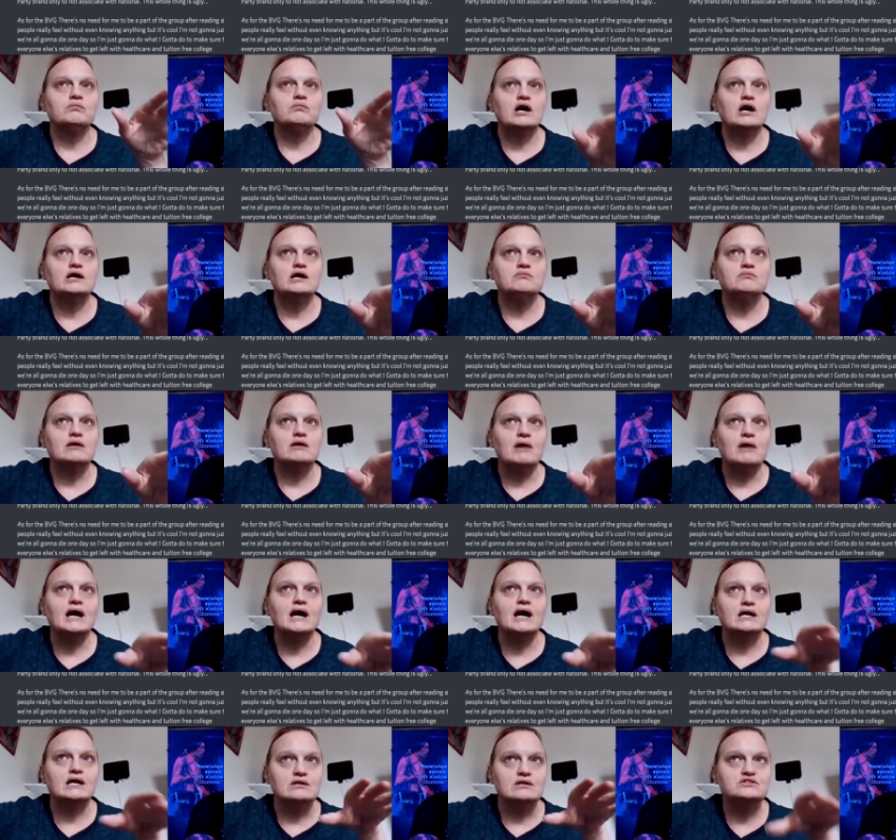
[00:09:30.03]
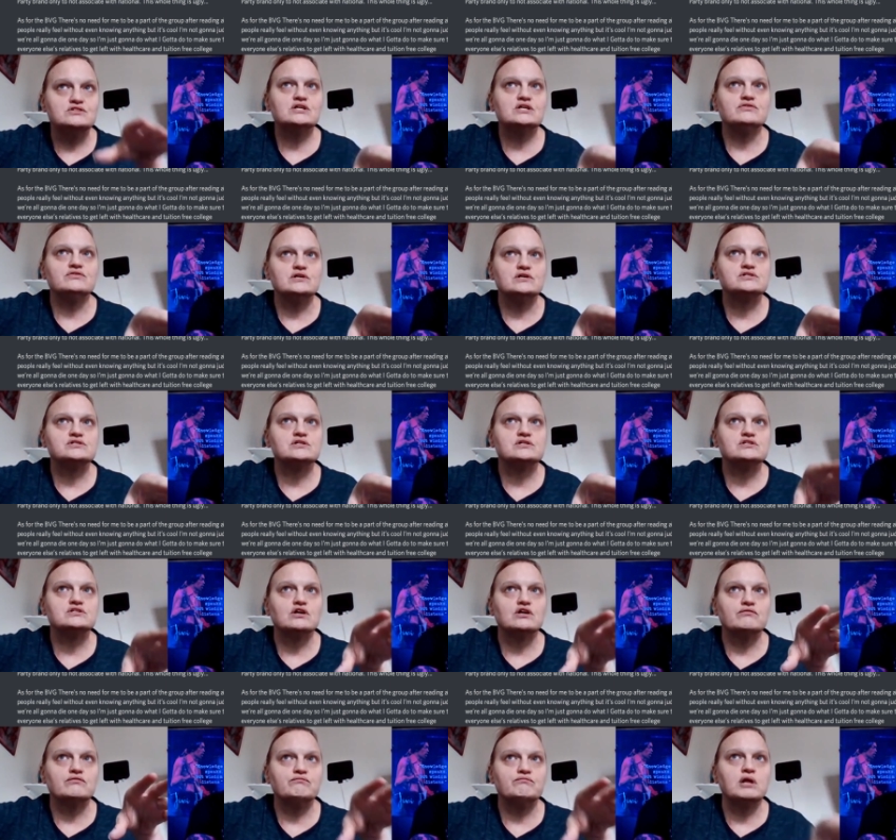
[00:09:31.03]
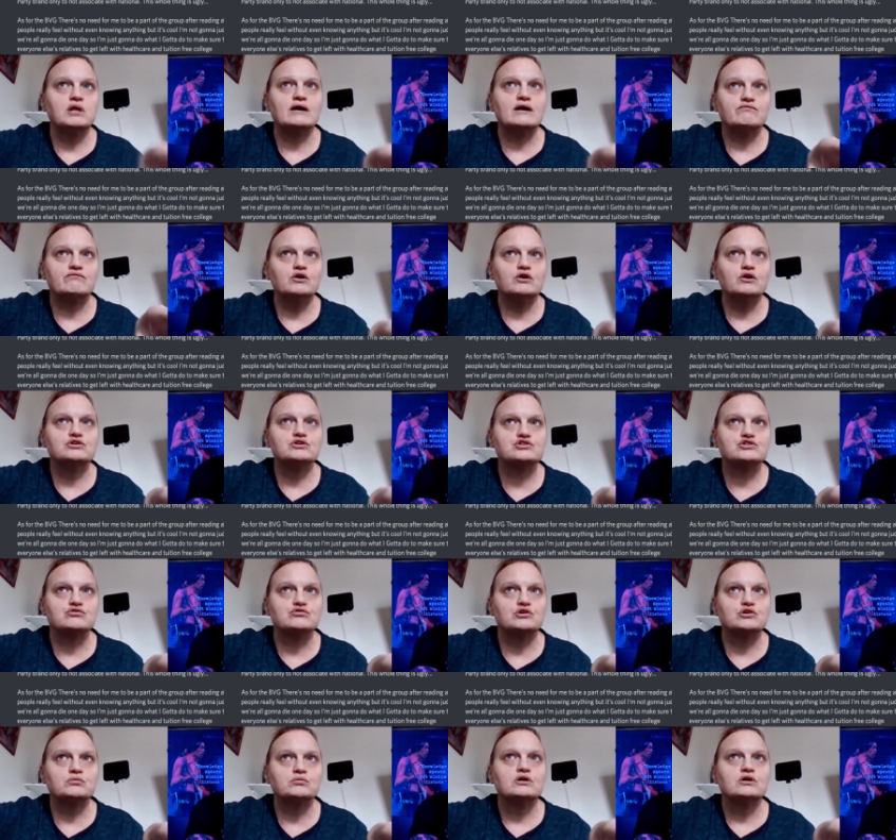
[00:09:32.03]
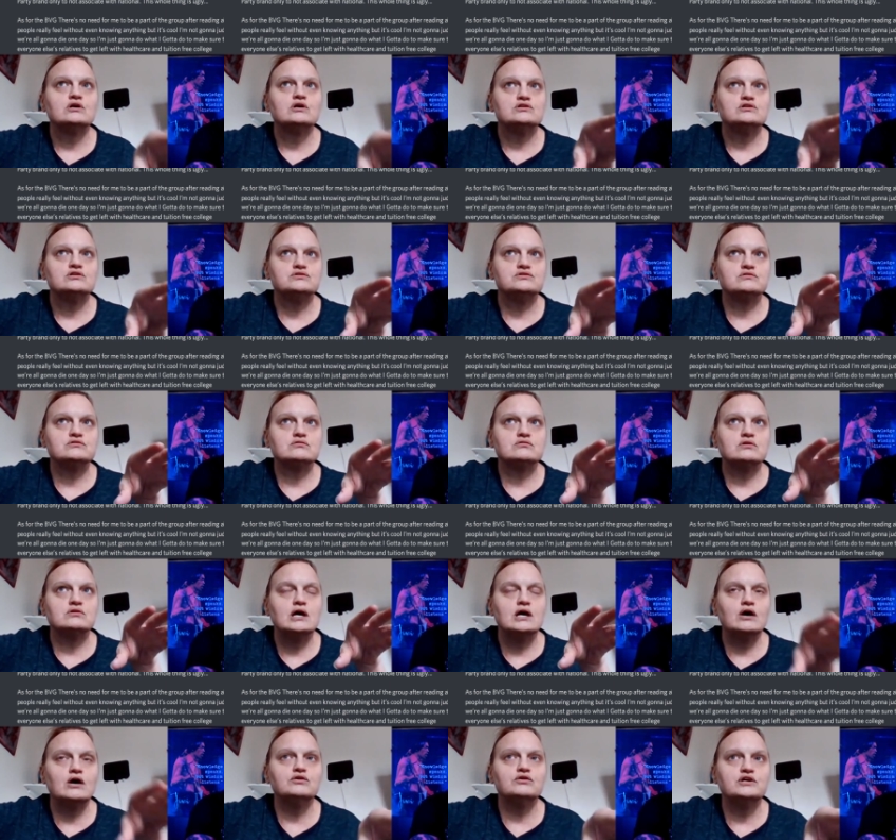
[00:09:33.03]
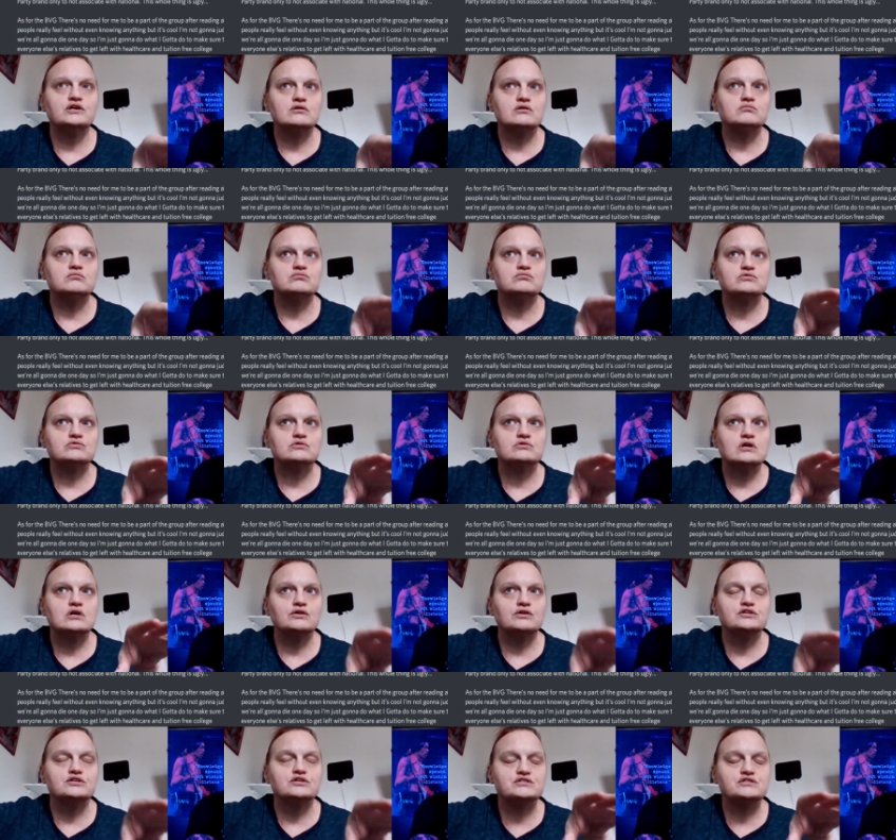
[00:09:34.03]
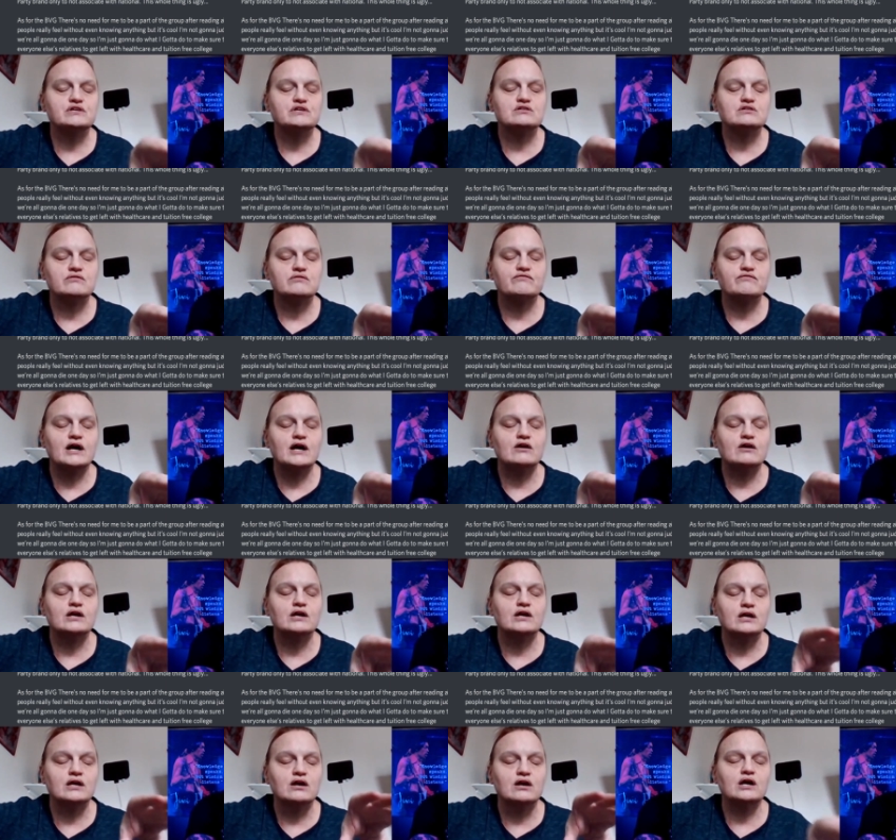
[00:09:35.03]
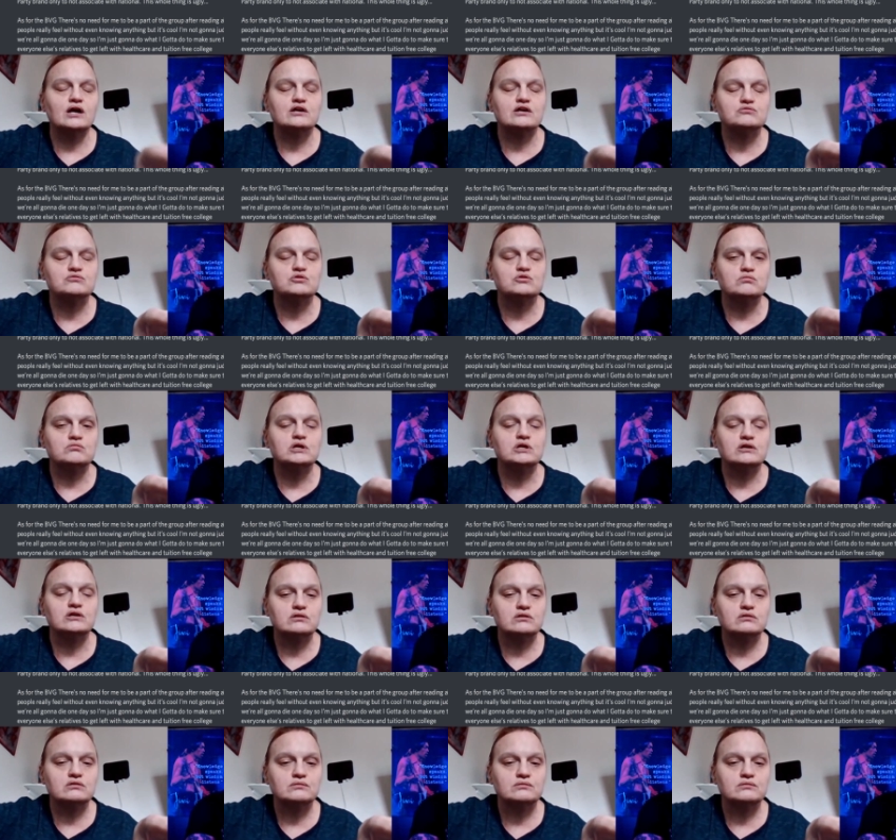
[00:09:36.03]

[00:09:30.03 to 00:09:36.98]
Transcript: behind my back and did this until the Black Voters Group held his feet to the fire and got him to admit it.